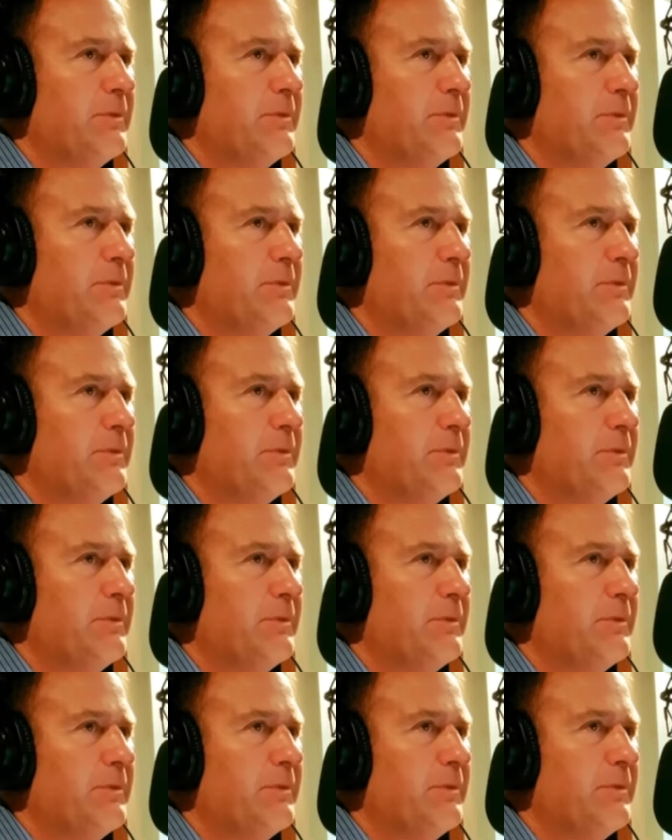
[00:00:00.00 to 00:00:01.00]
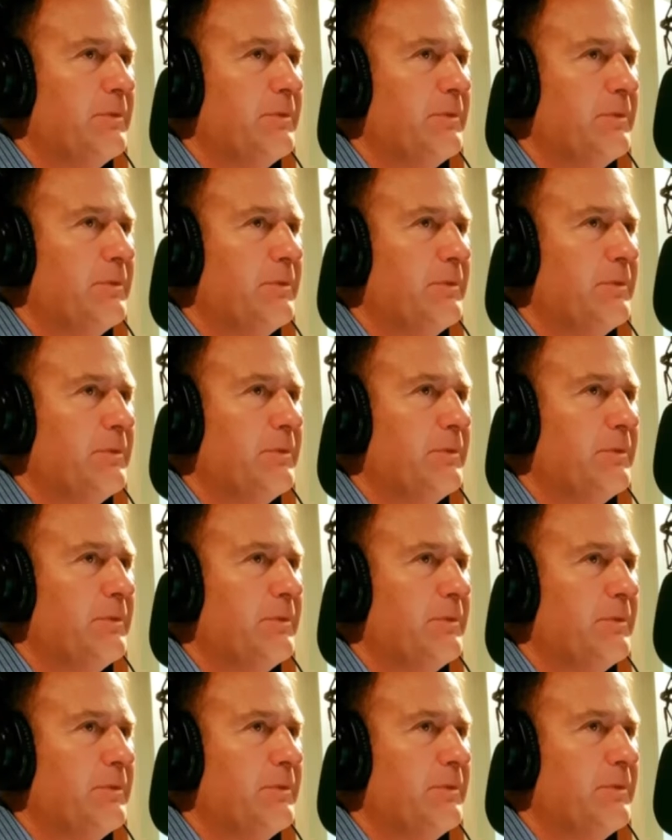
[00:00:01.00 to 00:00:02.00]

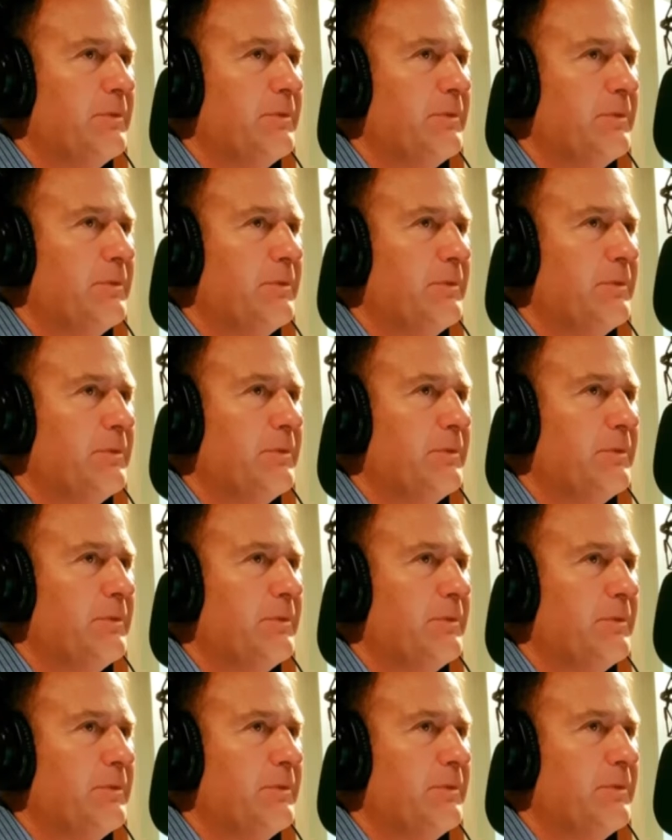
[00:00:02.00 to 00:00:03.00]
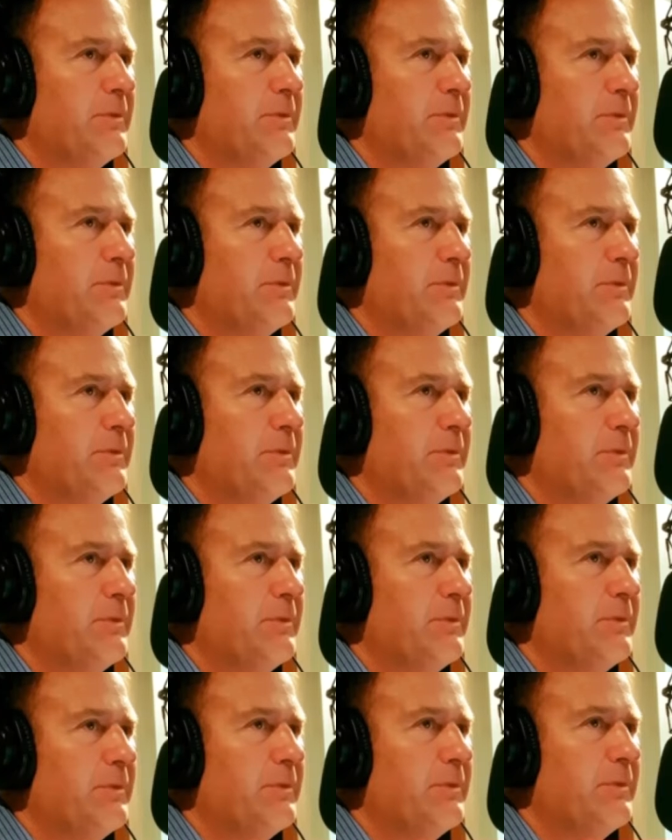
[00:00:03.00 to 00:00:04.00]

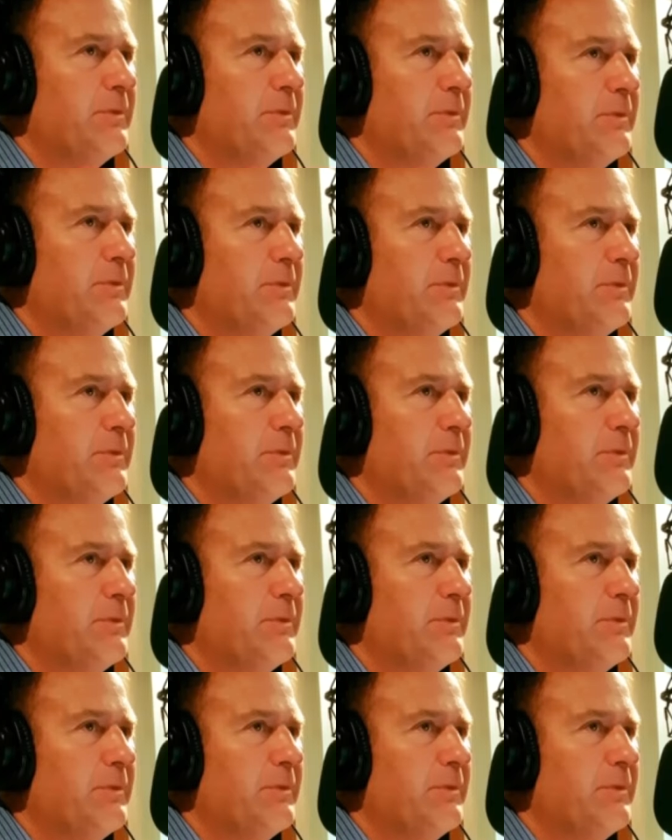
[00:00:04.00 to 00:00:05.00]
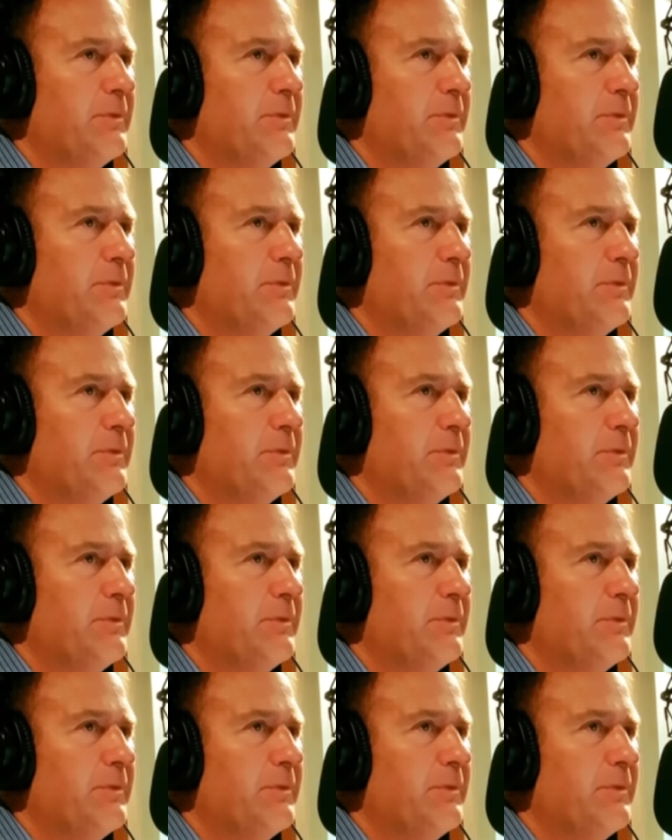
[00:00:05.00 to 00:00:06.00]

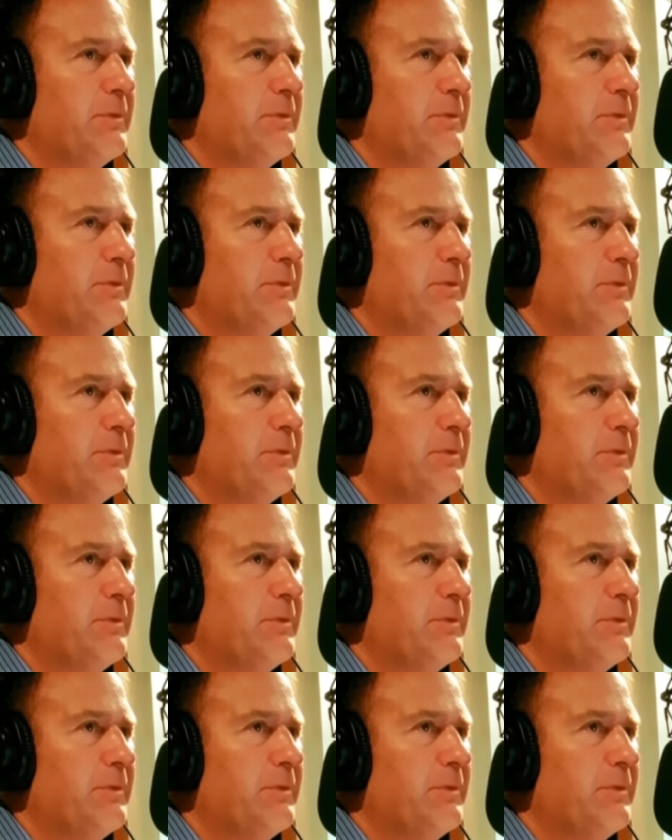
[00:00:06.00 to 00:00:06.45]
[no speech]